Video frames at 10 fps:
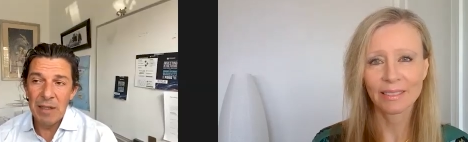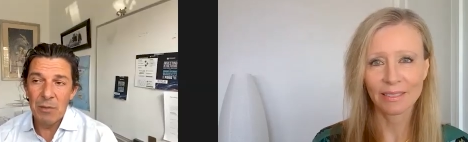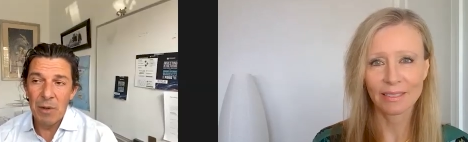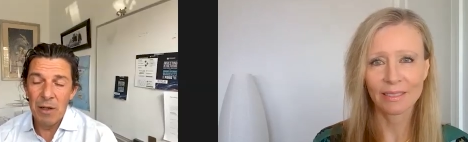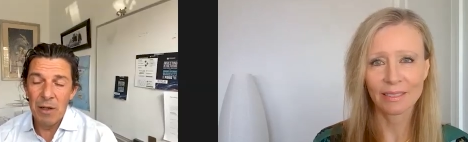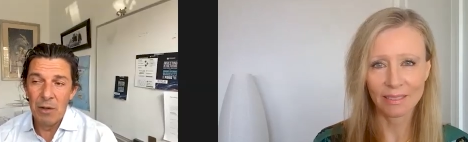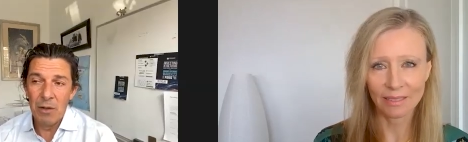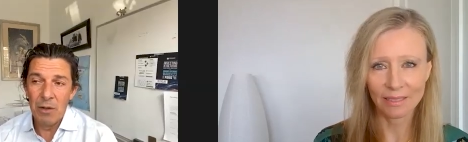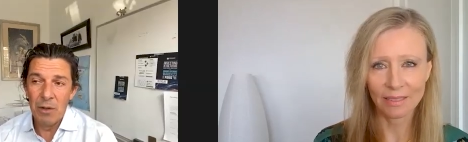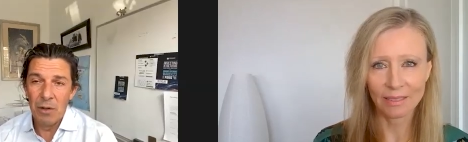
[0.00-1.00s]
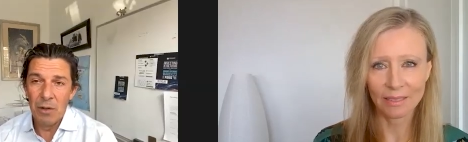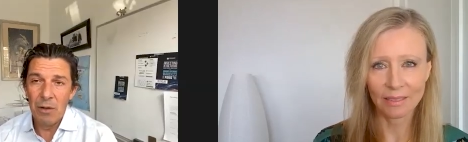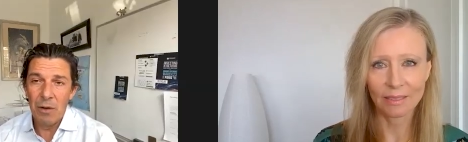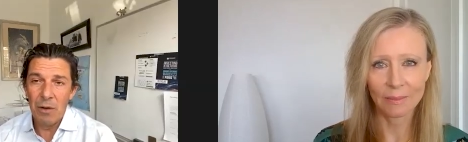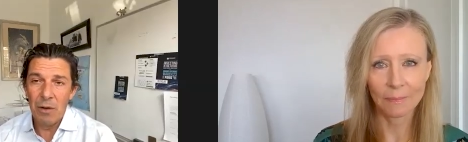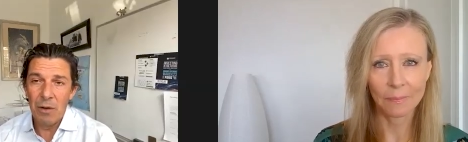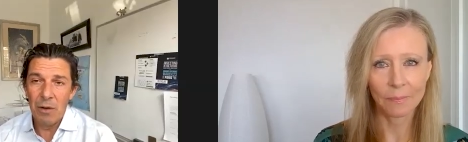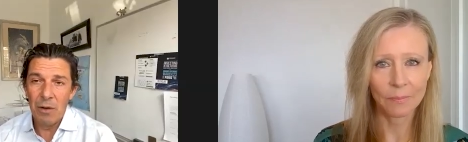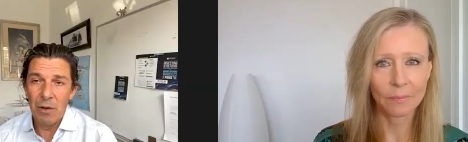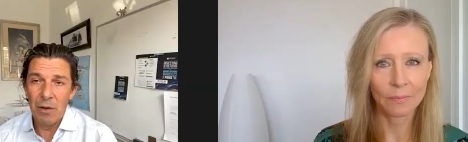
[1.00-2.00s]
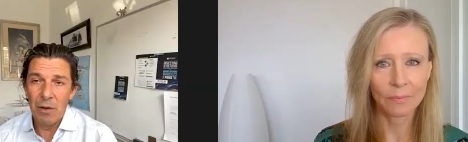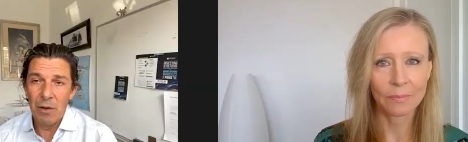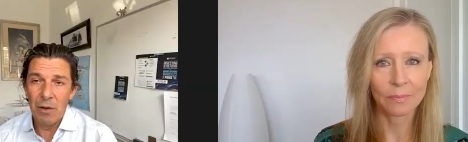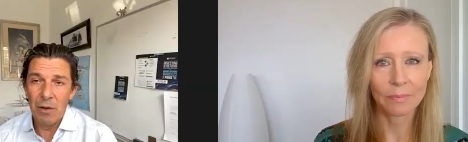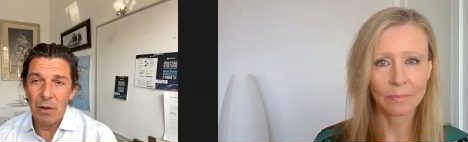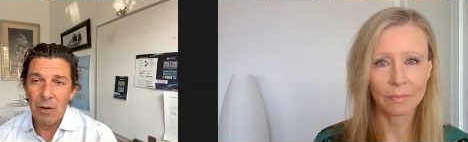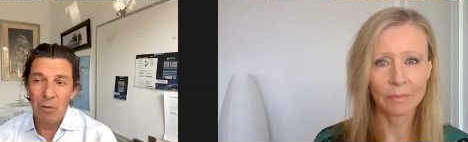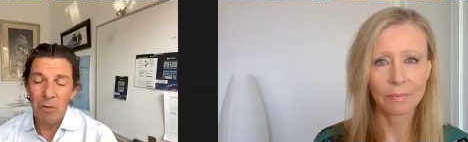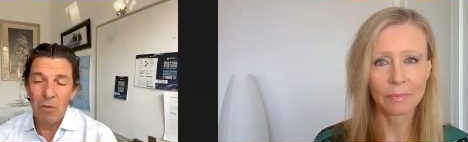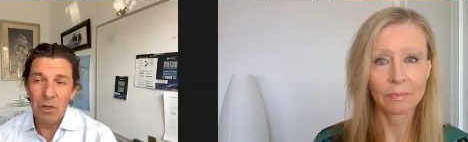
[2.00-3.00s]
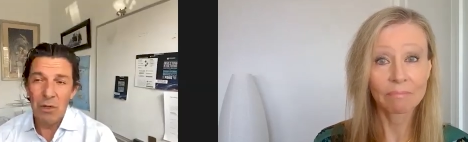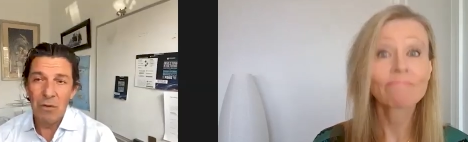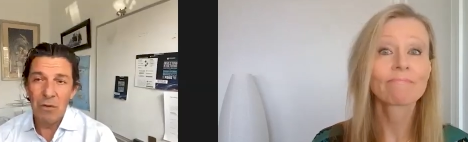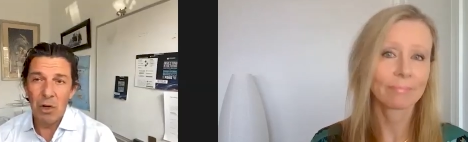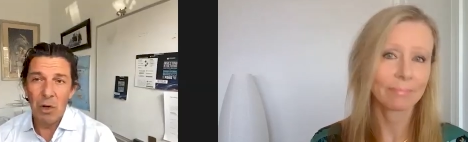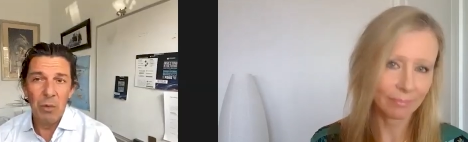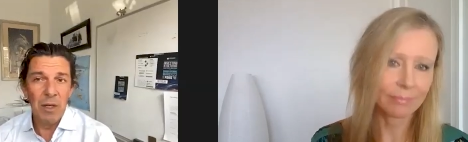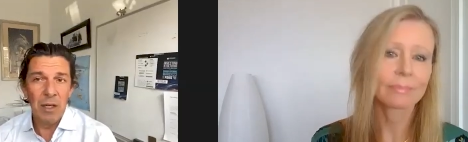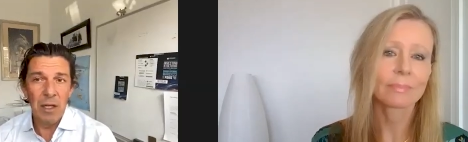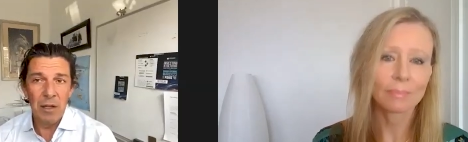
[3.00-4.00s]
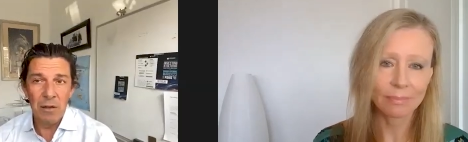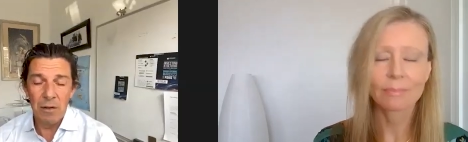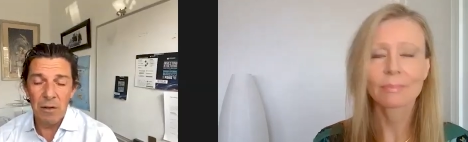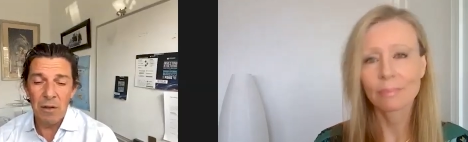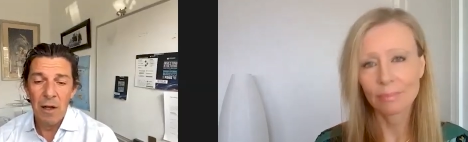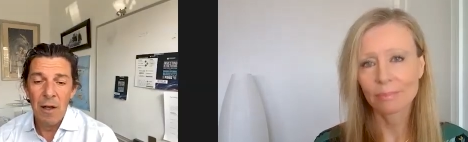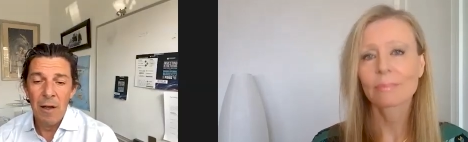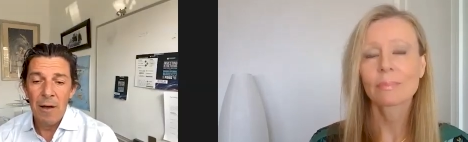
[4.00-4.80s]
Speaker 1: that's where you have the GPS, that's where you have most of your communications,